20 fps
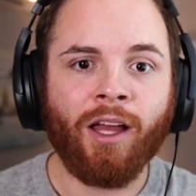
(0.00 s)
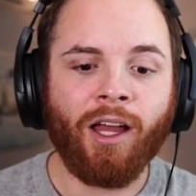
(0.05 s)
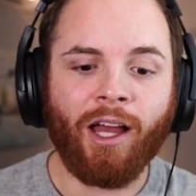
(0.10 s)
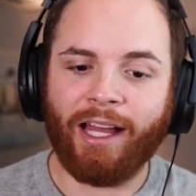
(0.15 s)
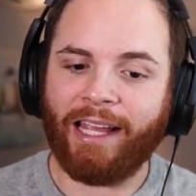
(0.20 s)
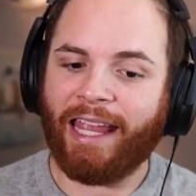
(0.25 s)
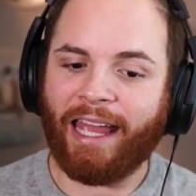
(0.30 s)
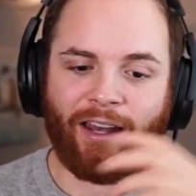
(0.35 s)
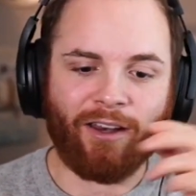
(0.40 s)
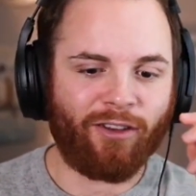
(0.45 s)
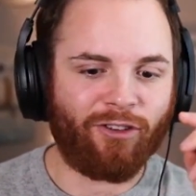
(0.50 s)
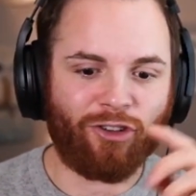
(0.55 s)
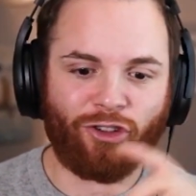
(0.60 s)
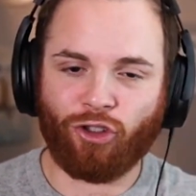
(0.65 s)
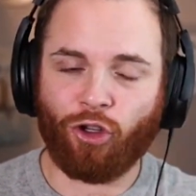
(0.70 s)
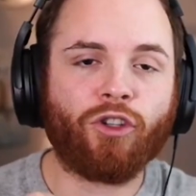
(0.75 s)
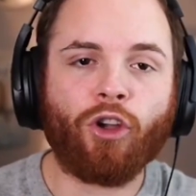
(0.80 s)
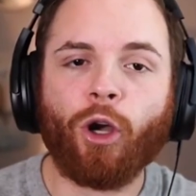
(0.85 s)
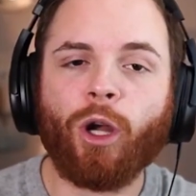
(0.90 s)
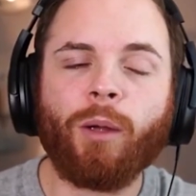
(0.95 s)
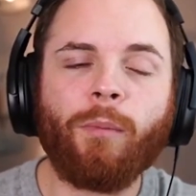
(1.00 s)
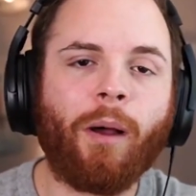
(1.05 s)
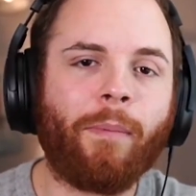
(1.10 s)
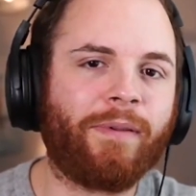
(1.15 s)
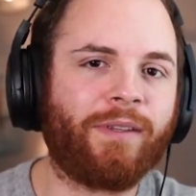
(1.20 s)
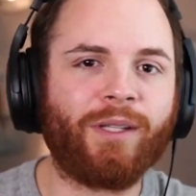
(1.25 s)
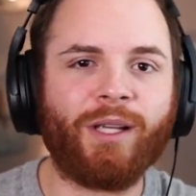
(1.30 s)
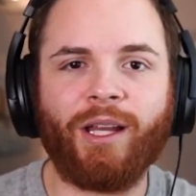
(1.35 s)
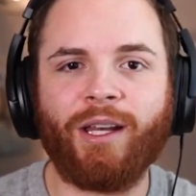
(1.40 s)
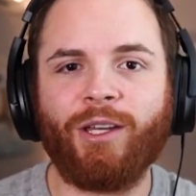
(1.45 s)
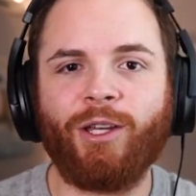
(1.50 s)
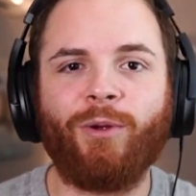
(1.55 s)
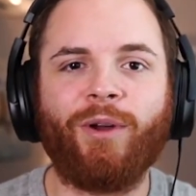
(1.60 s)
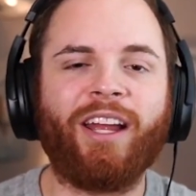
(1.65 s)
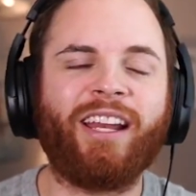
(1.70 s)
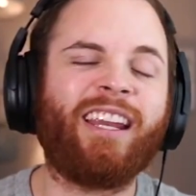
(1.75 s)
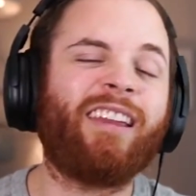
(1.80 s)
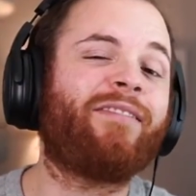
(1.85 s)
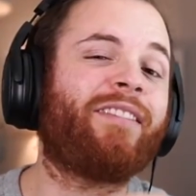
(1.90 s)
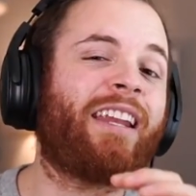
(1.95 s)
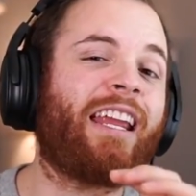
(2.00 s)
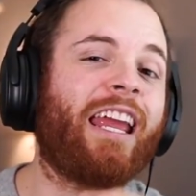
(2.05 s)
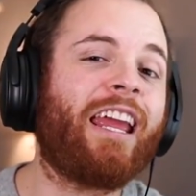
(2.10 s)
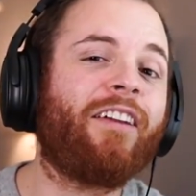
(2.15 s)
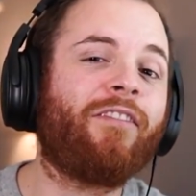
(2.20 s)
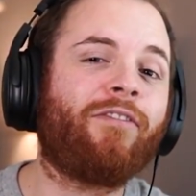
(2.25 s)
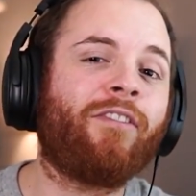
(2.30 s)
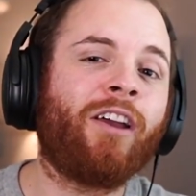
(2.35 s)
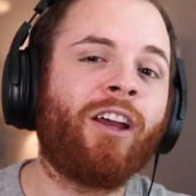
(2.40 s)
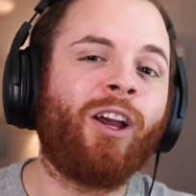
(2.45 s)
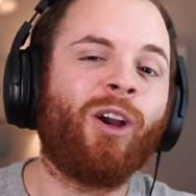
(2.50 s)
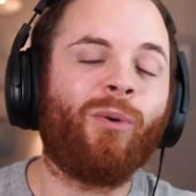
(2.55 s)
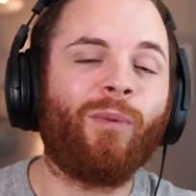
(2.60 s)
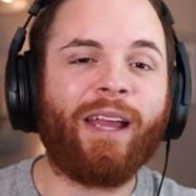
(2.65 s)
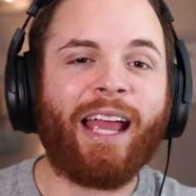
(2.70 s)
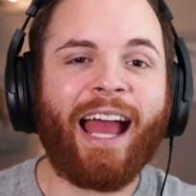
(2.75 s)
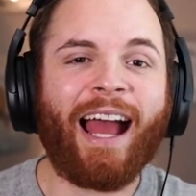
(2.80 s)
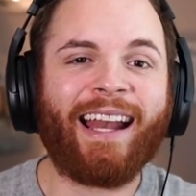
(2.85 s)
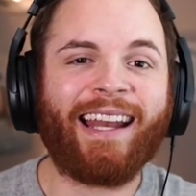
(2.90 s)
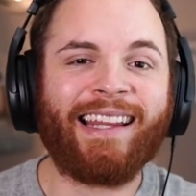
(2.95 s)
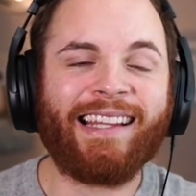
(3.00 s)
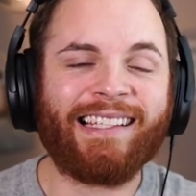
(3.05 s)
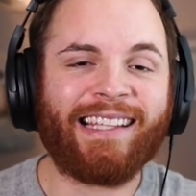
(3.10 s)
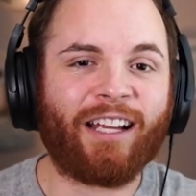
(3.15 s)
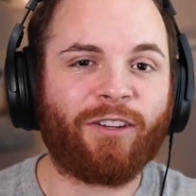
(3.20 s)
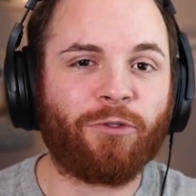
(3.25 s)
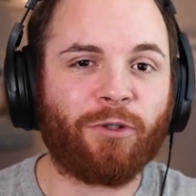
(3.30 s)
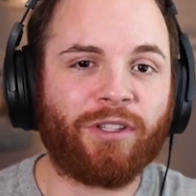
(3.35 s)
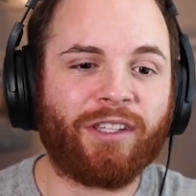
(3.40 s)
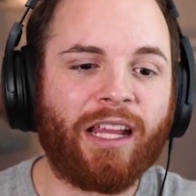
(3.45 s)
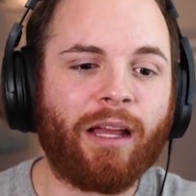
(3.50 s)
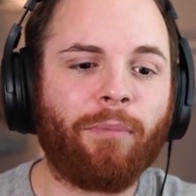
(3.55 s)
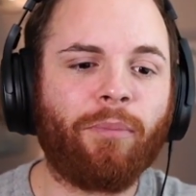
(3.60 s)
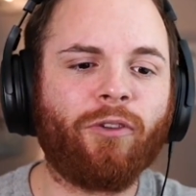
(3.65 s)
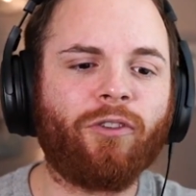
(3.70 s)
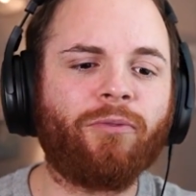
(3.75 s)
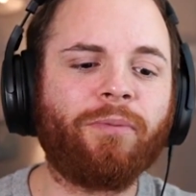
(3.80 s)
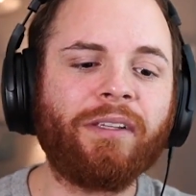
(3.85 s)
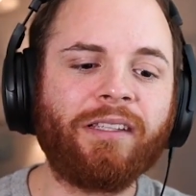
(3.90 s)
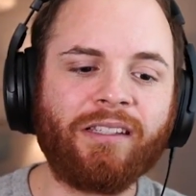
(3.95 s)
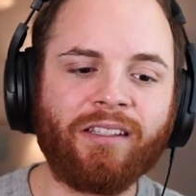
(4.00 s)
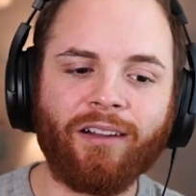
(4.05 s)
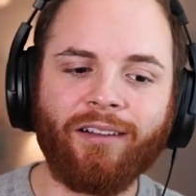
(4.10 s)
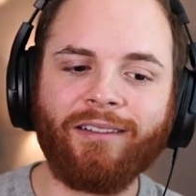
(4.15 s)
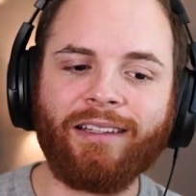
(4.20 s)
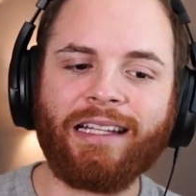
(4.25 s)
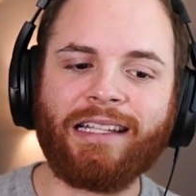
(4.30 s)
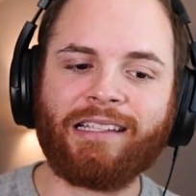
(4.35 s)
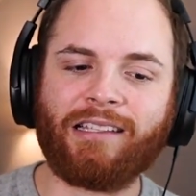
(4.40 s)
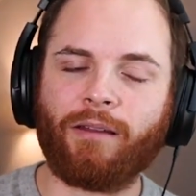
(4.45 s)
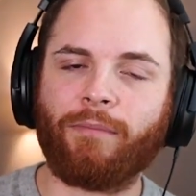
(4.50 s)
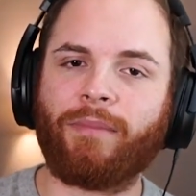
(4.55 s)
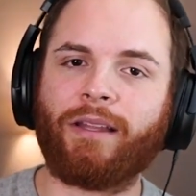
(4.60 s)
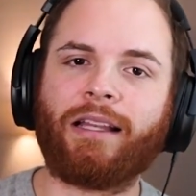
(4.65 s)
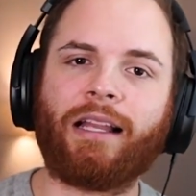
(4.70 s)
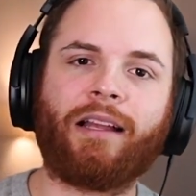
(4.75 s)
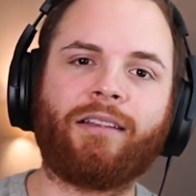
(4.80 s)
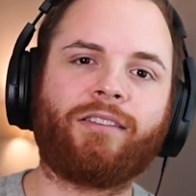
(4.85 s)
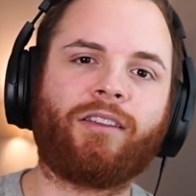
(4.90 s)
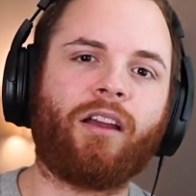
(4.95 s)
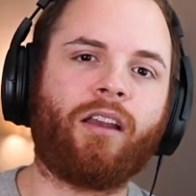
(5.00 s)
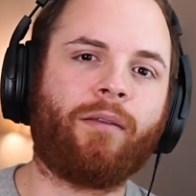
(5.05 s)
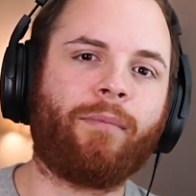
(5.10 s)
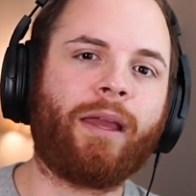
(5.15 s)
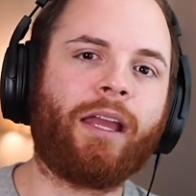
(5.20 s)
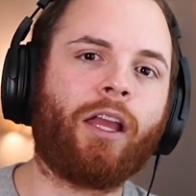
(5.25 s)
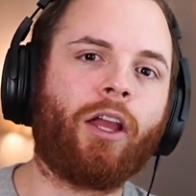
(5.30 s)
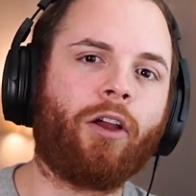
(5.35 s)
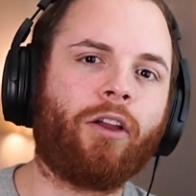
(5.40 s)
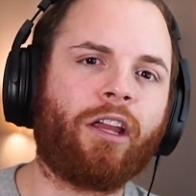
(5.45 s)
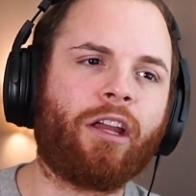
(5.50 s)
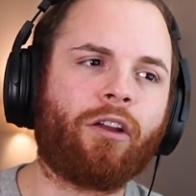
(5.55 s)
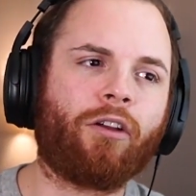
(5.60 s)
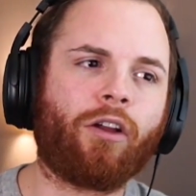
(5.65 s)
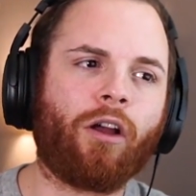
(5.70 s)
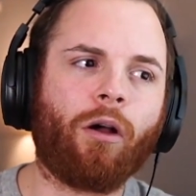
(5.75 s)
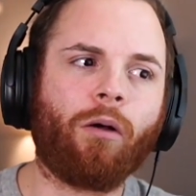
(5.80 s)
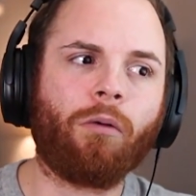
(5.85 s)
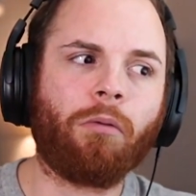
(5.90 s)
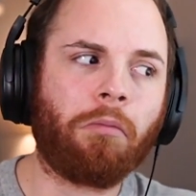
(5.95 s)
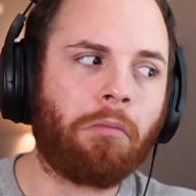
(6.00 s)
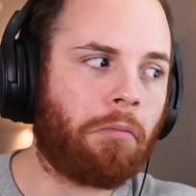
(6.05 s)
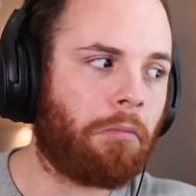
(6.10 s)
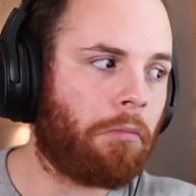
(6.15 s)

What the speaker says: Again, just turning them up isn't going to do it. And even if we add in these extra samples, we still need something that's going to make your ear go,